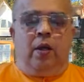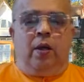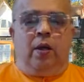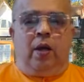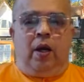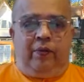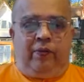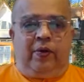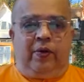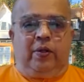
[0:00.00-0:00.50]

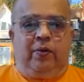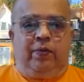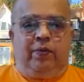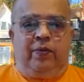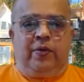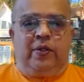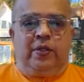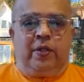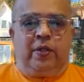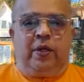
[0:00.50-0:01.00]
after the
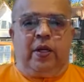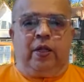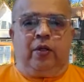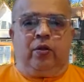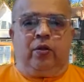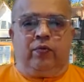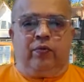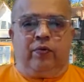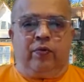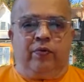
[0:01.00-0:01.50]

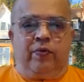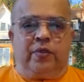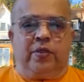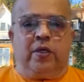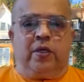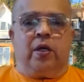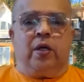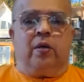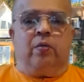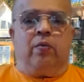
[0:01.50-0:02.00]
death of the
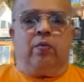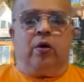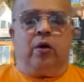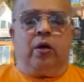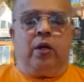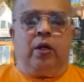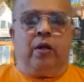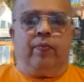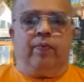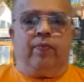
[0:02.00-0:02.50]
physical
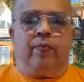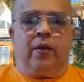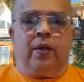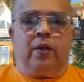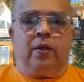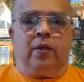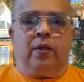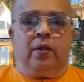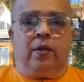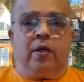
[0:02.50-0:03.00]
body,
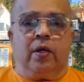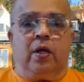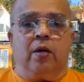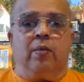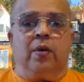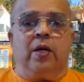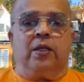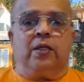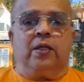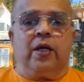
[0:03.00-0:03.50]
the
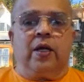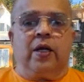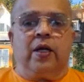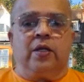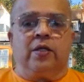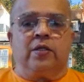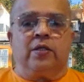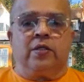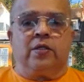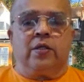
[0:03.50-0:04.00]

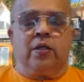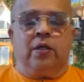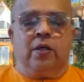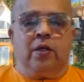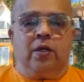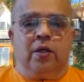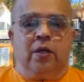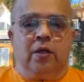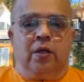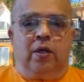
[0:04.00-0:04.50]
karmashayas,
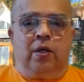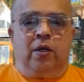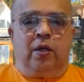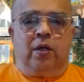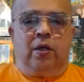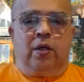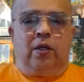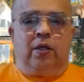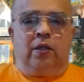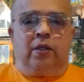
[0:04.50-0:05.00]

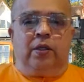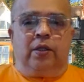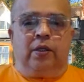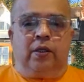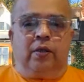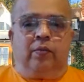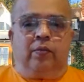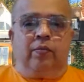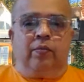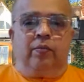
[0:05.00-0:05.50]
the
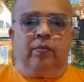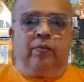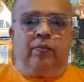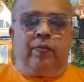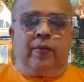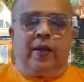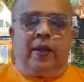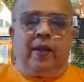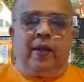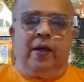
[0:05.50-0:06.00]

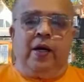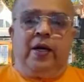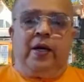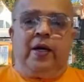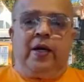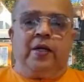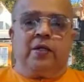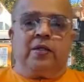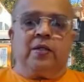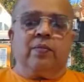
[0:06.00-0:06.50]

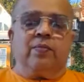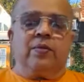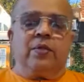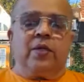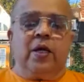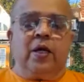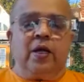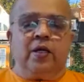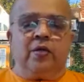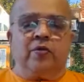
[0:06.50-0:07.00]
latent
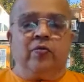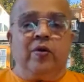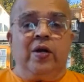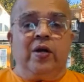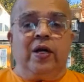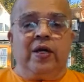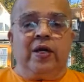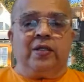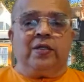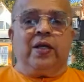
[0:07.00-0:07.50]
samskaras will
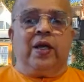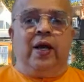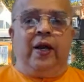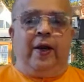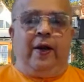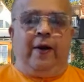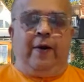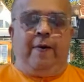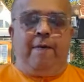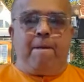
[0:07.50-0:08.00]
decide